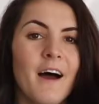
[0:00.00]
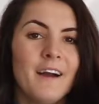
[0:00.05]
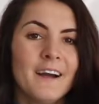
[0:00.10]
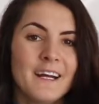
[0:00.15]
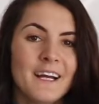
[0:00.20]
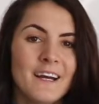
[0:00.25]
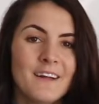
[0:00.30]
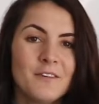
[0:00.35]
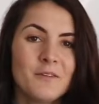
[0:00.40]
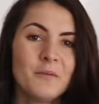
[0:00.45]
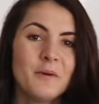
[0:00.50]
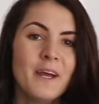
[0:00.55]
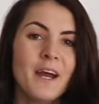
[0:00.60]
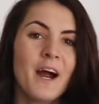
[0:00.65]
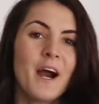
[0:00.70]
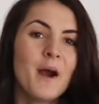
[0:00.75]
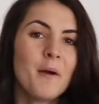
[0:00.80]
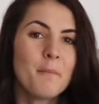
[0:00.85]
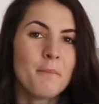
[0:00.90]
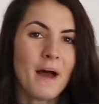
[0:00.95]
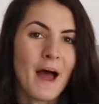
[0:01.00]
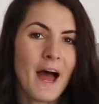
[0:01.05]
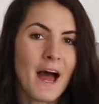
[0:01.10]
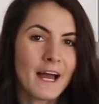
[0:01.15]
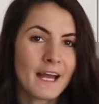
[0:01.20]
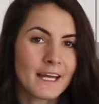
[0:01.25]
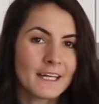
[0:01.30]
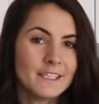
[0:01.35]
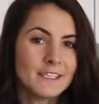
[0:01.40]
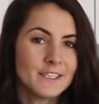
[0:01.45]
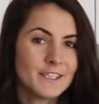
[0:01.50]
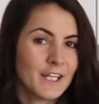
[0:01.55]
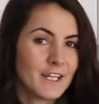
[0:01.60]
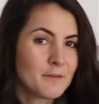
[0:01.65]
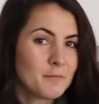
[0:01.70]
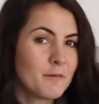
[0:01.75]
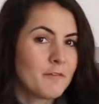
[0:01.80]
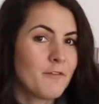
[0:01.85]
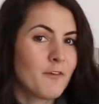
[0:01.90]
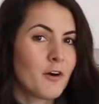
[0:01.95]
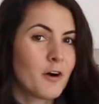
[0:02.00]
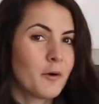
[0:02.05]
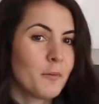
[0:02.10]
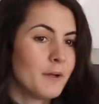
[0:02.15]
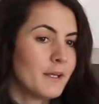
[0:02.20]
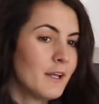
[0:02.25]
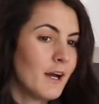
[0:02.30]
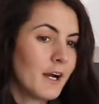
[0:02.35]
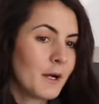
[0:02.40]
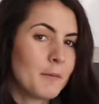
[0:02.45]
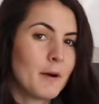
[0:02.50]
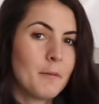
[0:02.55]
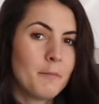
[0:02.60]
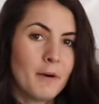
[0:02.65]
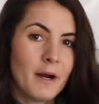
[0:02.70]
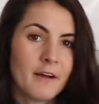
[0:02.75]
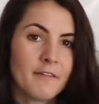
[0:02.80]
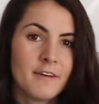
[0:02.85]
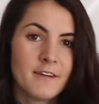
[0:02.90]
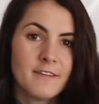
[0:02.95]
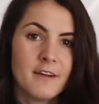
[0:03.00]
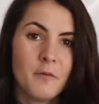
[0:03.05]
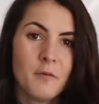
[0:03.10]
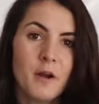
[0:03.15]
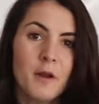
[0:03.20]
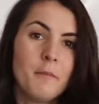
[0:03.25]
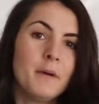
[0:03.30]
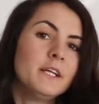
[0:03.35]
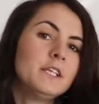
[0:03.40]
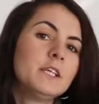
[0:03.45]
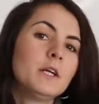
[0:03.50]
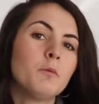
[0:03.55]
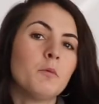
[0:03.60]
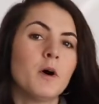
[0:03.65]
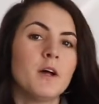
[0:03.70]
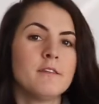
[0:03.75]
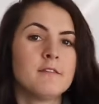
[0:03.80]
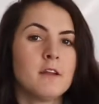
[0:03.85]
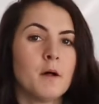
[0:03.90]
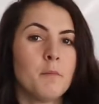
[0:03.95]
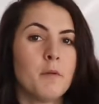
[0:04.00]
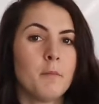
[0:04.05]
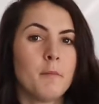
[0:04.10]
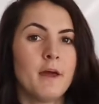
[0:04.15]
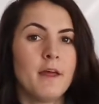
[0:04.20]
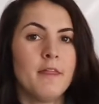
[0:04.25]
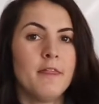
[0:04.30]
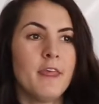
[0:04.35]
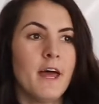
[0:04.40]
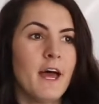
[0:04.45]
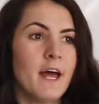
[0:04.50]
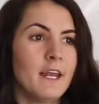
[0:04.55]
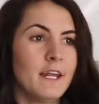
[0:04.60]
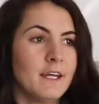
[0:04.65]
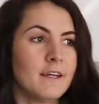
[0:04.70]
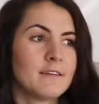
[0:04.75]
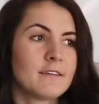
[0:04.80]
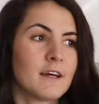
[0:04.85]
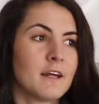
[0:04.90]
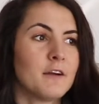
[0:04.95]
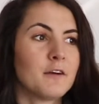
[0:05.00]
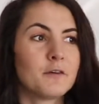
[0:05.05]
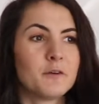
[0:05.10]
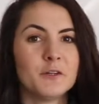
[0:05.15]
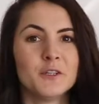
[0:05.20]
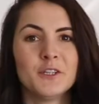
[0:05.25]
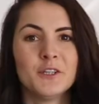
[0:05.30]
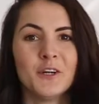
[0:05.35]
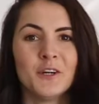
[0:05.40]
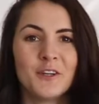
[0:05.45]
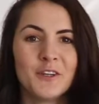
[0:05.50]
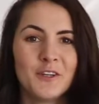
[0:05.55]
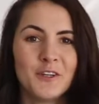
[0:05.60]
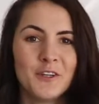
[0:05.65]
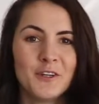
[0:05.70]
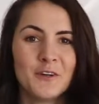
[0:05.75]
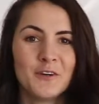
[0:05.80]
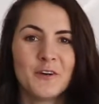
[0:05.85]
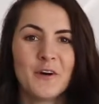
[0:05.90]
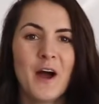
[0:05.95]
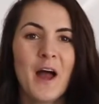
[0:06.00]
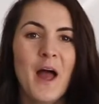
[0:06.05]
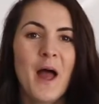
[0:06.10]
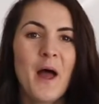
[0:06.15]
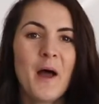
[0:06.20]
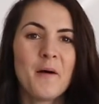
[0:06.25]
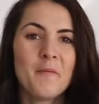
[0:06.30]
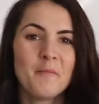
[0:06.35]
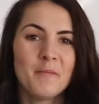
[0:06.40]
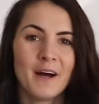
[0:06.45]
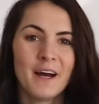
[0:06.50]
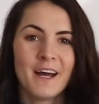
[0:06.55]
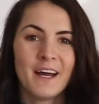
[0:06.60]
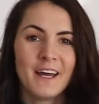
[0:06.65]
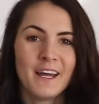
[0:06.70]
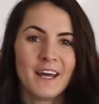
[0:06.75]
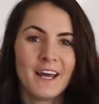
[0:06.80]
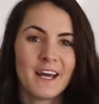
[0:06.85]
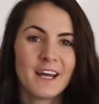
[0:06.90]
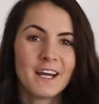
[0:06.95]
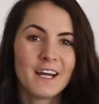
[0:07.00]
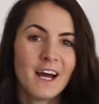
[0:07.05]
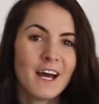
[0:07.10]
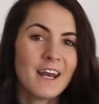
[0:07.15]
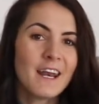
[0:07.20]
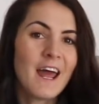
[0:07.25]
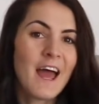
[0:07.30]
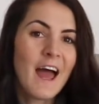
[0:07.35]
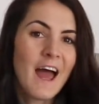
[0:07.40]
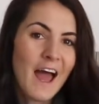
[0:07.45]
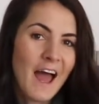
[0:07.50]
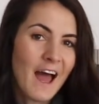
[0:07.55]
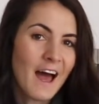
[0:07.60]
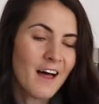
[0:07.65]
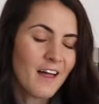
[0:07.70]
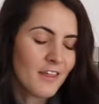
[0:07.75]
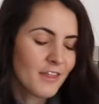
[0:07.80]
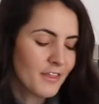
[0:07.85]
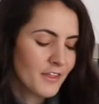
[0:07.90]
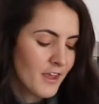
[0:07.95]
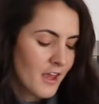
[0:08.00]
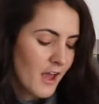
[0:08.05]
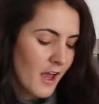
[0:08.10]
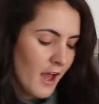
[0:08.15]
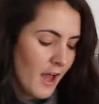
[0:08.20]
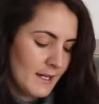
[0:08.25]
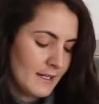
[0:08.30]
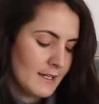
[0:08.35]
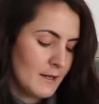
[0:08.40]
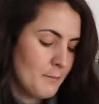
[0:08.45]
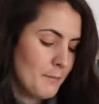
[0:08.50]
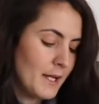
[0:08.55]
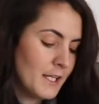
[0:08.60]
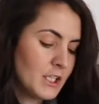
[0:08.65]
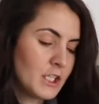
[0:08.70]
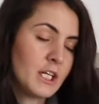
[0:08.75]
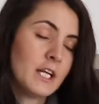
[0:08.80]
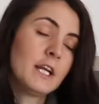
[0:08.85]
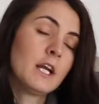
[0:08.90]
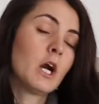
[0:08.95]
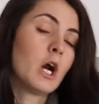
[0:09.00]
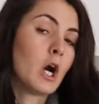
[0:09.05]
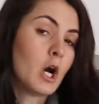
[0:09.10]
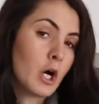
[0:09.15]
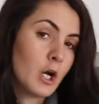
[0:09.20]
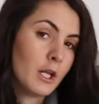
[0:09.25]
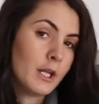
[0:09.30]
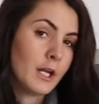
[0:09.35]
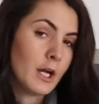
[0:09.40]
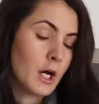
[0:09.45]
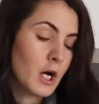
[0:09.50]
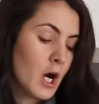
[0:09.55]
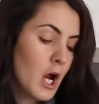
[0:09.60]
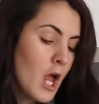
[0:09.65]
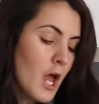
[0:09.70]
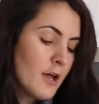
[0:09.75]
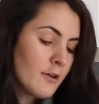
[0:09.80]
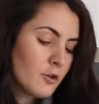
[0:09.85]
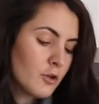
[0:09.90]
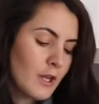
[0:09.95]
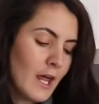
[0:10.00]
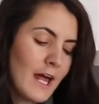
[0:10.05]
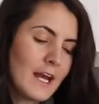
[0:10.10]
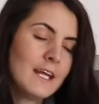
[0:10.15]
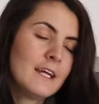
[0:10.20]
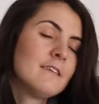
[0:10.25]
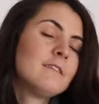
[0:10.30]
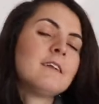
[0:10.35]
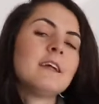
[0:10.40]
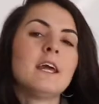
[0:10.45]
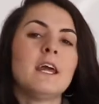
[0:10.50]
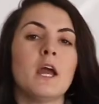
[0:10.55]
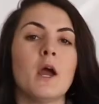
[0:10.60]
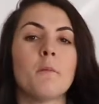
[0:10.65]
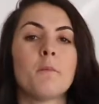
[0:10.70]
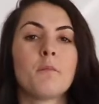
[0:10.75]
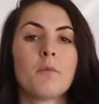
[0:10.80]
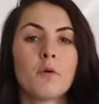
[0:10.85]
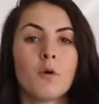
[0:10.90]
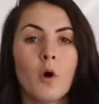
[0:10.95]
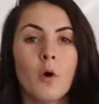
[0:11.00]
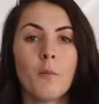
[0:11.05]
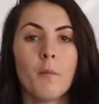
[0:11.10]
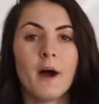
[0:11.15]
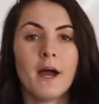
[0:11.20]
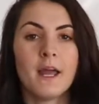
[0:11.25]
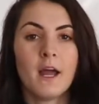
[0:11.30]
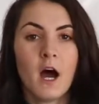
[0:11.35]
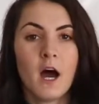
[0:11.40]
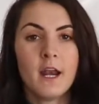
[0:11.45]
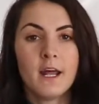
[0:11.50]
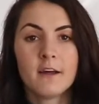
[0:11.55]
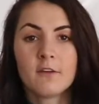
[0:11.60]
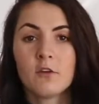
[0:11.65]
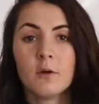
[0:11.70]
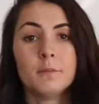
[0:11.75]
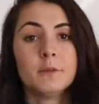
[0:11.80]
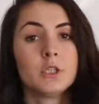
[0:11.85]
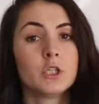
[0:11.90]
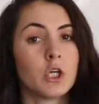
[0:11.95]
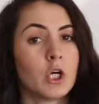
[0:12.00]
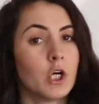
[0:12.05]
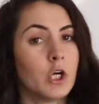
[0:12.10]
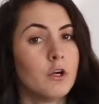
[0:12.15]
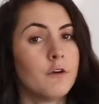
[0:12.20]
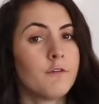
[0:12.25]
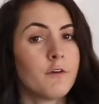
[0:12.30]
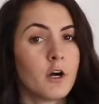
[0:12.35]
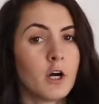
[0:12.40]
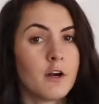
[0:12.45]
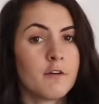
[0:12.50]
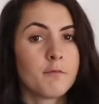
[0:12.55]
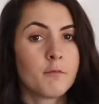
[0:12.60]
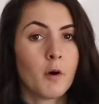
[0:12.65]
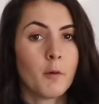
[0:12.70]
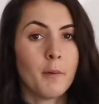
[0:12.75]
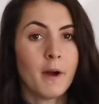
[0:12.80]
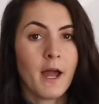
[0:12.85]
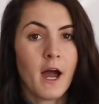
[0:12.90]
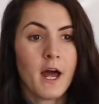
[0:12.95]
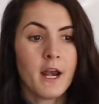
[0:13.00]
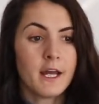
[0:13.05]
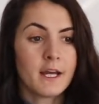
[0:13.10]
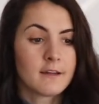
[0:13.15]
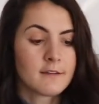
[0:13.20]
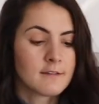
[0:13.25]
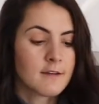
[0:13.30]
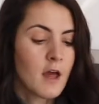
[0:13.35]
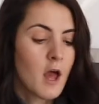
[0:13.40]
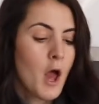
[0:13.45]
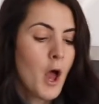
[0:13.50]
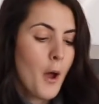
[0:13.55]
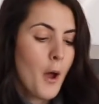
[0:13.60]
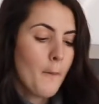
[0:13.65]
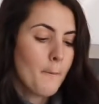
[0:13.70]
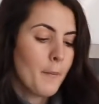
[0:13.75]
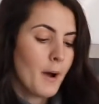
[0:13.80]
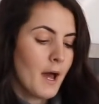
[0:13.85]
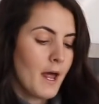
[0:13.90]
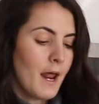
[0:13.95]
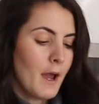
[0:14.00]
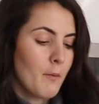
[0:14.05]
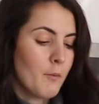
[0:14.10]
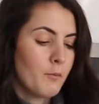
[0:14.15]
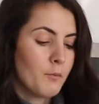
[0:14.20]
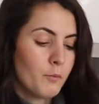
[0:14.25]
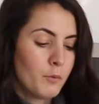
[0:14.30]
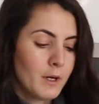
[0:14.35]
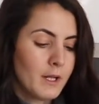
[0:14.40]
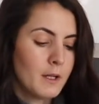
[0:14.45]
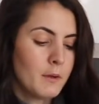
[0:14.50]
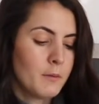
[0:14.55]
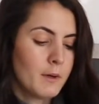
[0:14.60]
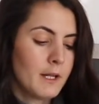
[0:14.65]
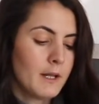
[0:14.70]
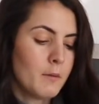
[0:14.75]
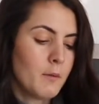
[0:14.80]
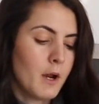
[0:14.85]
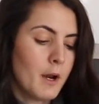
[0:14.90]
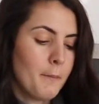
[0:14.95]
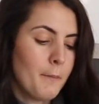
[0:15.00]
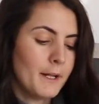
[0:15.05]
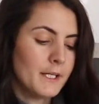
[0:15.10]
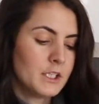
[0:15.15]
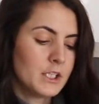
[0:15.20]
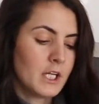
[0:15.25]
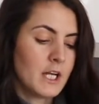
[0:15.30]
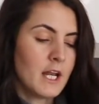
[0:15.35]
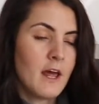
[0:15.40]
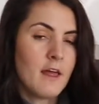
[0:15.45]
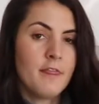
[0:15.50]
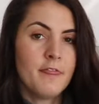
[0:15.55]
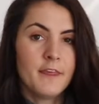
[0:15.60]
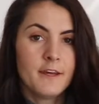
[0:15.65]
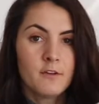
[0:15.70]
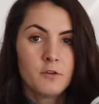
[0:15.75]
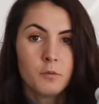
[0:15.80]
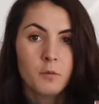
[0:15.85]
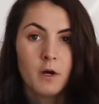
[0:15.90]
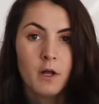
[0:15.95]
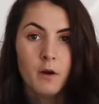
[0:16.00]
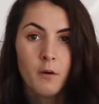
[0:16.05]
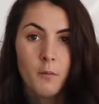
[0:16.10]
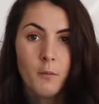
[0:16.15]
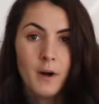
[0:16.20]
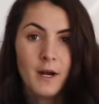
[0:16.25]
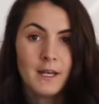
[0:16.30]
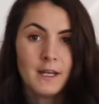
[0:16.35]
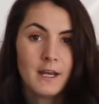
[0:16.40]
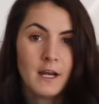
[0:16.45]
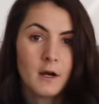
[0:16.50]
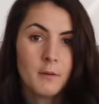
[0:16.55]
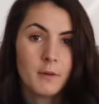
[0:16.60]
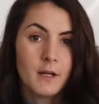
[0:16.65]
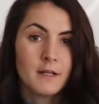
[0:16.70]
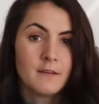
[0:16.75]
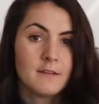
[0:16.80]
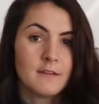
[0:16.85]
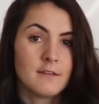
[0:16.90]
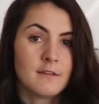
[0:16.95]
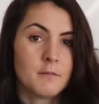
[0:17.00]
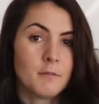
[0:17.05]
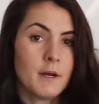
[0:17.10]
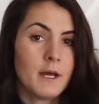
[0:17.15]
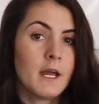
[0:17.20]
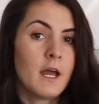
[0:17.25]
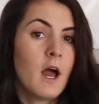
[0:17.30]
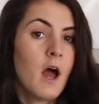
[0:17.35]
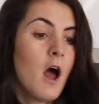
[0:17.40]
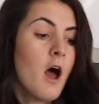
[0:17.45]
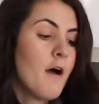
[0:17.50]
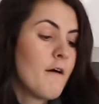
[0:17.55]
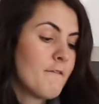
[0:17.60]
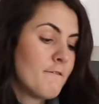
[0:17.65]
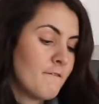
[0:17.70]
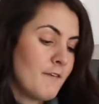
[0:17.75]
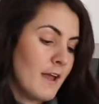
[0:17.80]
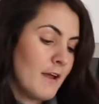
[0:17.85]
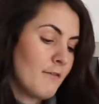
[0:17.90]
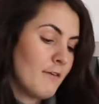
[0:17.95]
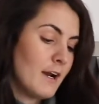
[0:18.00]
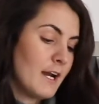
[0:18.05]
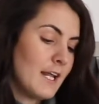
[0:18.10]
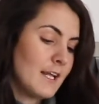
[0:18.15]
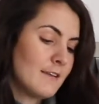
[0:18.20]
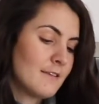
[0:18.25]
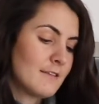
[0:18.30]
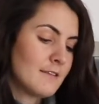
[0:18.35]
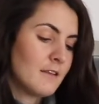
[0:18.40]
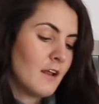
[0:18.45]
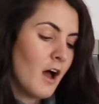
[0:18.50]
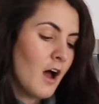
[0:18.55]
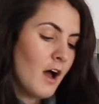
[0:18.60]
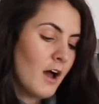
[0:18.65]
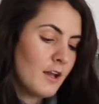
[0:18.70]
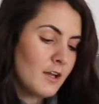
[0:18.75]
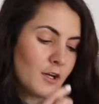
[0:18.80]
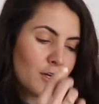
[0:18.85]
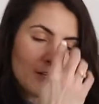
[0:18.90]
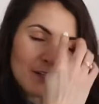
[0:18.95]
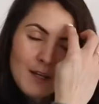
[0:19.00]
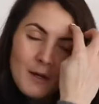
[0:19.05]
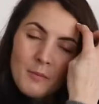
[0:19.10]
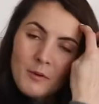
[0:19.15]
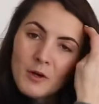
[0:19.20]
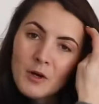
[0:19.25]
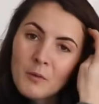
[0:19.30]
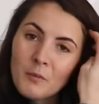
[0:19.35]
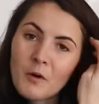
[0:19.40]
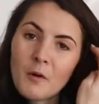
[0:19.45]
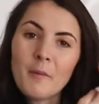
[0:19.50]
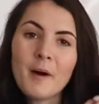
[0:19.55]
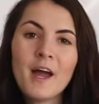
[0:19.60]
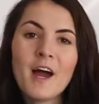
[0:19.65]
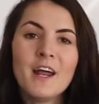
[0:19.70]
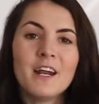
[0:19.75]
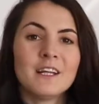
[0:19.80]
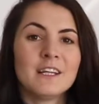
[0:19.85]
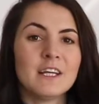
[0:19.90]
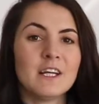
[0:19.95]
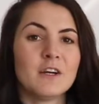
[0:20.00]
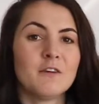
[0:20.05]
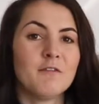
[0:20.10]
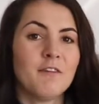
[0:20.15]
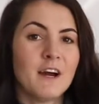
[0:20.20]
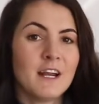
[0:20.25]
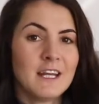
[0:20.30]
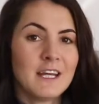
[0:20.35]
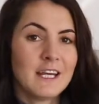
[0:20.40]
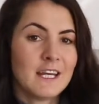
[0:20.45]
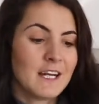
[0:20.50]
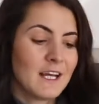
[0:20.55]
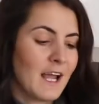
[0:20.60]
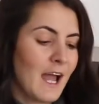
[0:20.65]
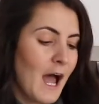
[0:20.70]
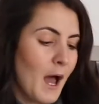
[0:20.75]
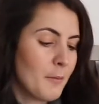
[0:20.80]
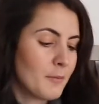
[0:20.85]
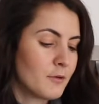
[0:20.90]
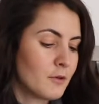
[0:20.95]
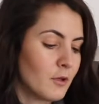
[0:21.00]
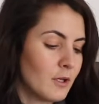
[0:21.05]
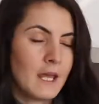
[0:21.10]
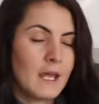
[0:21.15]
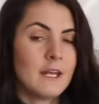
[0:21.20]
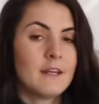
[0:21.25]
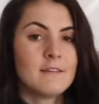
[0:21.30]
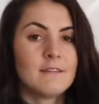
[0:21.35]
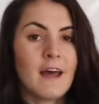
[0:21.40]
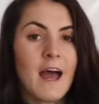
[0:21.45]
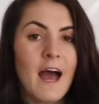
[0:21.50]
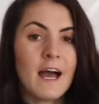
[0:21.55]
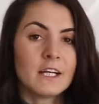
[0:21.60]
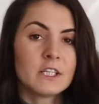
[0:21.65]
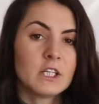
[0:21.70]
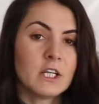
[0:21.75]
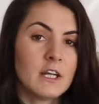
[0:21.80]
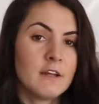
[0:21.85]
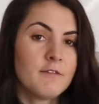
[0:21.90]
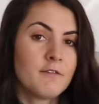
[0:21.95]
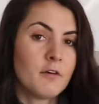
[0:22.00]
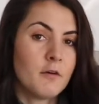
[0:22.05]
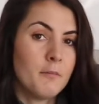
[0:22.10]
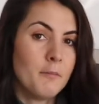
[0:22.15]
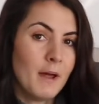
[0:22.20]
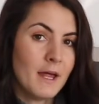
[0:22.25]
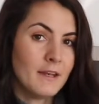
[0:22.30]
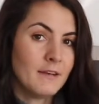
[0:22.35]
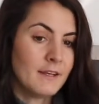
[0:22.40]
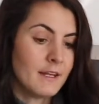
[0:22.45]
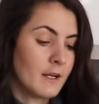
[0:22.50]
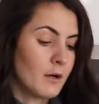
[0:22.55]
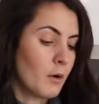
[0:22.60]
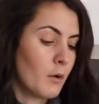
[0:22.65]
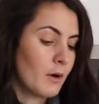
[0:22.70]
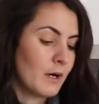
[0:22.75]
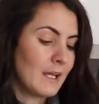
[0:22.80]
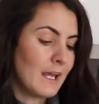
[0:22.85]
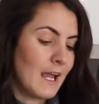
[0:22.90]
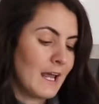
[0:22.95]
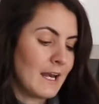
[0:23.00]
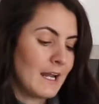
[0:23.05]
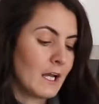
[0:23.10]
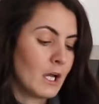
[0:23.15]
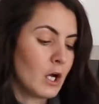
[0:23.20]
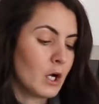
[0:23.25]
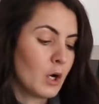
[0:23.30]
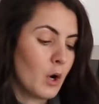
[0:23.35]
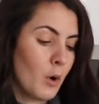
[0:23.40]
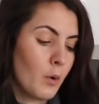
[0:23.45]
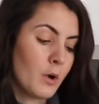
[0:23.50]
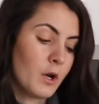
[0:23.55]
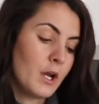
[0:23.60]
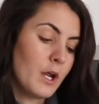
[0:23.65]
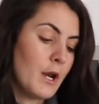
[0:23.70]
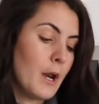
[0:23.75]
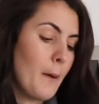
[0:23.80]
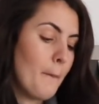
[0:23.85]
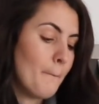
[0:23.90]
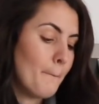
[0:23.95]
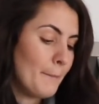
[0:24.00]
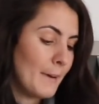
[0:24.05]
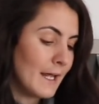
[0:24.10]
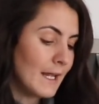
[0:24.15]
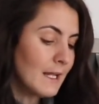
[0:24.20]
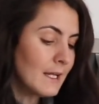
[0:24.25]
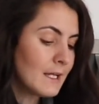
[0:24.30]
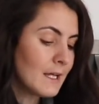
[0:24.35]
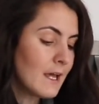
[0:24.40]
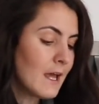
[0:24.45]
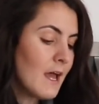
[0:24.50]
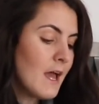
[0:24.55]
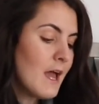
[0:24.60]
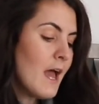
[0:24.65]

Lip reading: Alright guys, we are back, and just before we talk about breakfast, I want to mention one supplement that is kind of crucial to my gut health, and I didn't mention it earlier. So that is a probiotic. So I'm sure you've heard of probiotics, but I really want to mention this one right here because this is my favorite. It's not your typical probiotic that you're finding in a capsule. It is actually fermented organic coconut milk.